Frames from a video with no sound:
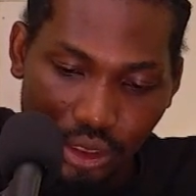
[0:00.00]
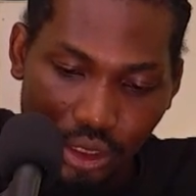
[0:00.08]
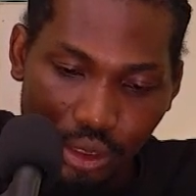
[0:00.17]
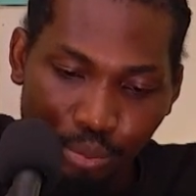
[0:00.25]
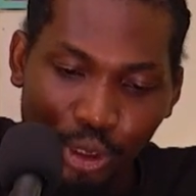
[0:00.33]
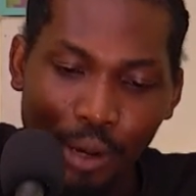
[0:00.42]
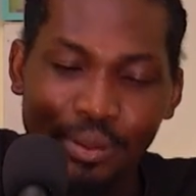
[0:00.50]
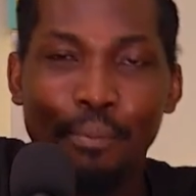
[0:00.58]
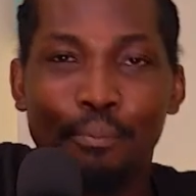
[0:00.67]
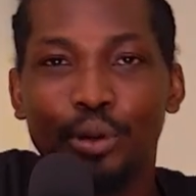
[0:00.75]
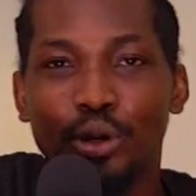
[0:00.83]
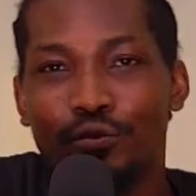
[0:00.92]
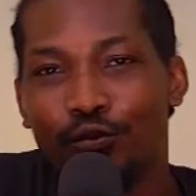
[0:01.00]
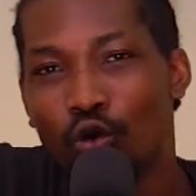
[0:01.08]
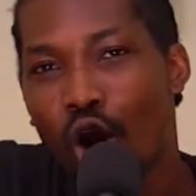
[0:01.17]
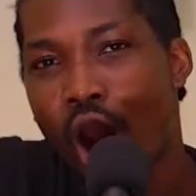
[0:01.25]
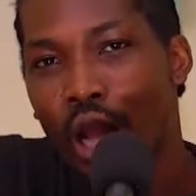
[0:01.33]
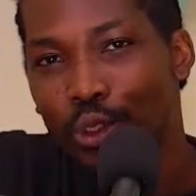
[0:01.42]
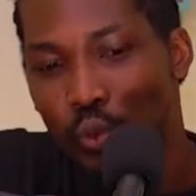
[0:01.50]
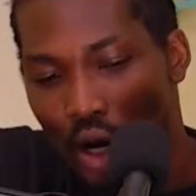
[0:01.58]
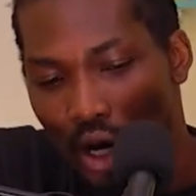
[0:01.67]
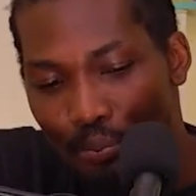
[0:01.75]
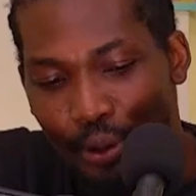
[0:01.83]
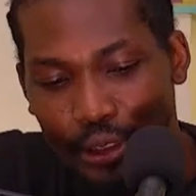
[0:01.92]
Put up that beautiful artwork.
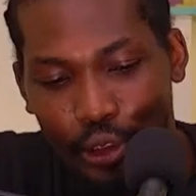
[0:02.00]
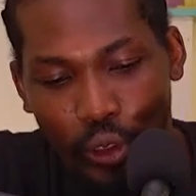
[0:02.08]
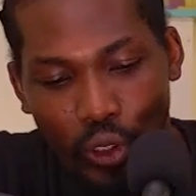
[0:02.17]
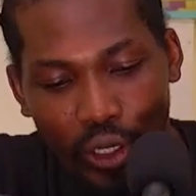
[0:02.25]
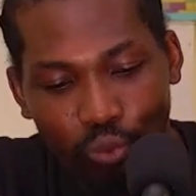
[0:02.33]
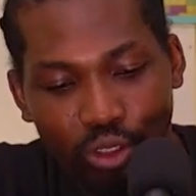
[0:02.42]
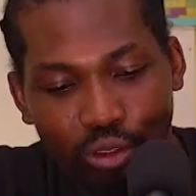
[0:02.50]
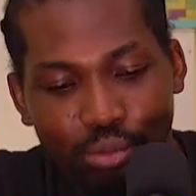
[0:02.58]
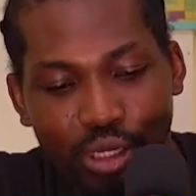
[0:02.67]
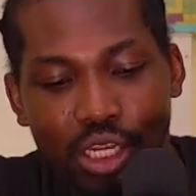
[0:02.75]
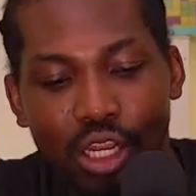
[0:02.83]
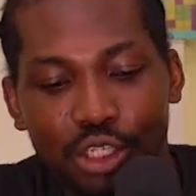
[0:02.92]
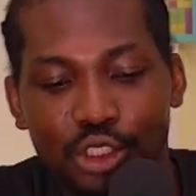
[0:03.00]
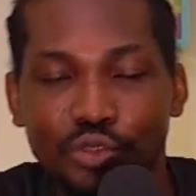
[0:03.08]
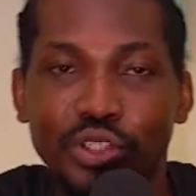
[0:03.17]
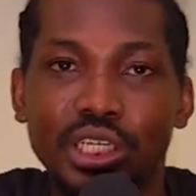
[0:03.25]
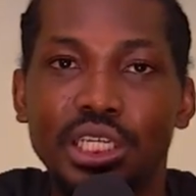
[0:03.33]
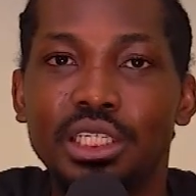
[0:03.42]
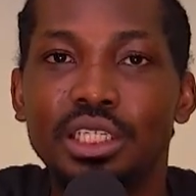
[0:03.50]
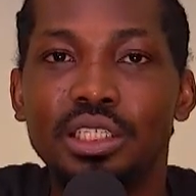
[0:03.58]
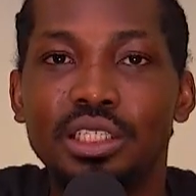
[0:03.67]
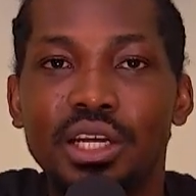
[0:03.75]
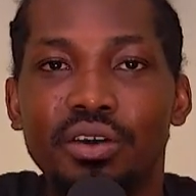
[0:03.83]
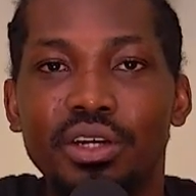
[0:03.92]
Bitcoin will be luxury in the
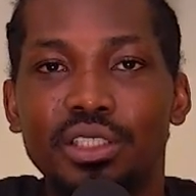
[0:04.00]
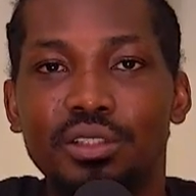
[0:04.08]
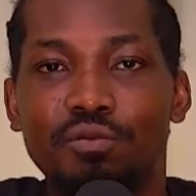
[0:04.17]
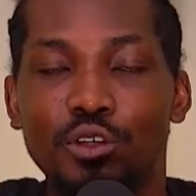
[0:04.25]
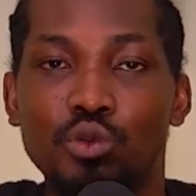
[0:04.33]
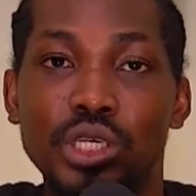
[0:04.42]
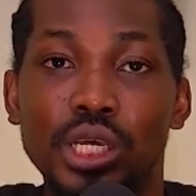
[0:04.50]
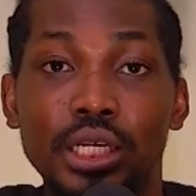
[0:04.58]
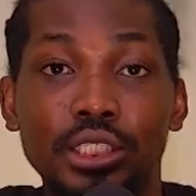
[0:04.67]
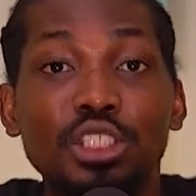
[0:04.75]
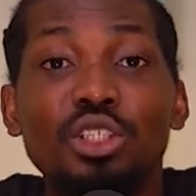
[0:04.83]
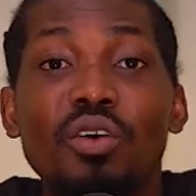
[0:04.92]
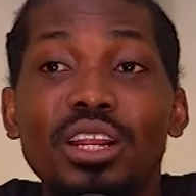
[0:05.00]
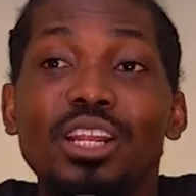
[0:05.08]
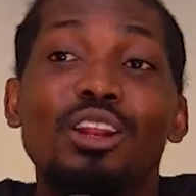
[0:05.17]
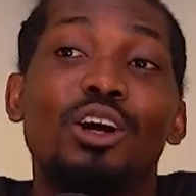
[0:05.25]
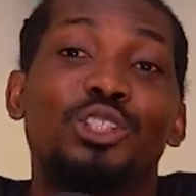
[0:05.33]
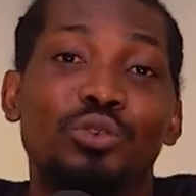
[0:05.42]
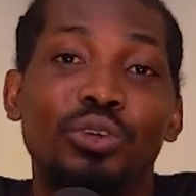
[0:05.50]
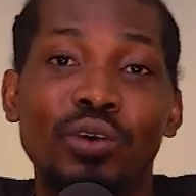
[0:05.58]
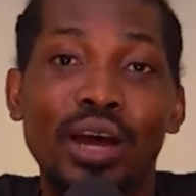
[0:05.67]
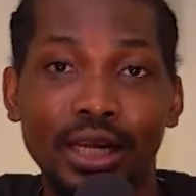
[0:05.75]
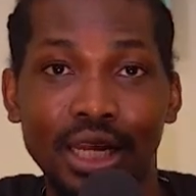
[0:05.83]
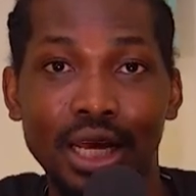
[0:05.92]
nearest few years. It's already luxury right
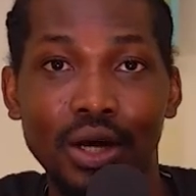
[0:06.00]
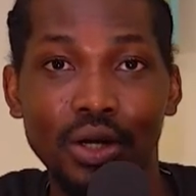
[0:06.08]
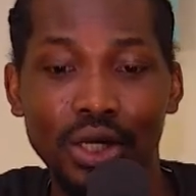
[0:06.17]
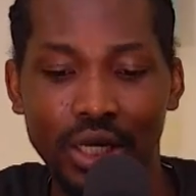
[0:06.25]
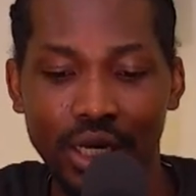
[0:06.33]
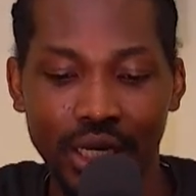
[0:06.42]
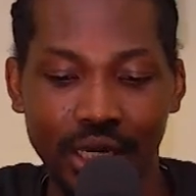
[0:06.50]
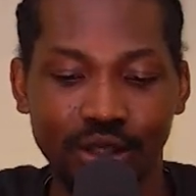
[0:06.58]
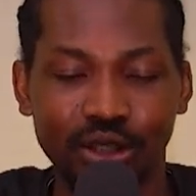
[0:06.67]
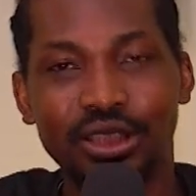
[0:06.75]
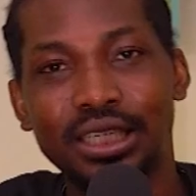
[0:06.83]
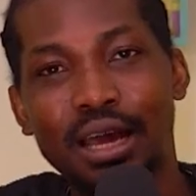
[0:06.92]
now you see that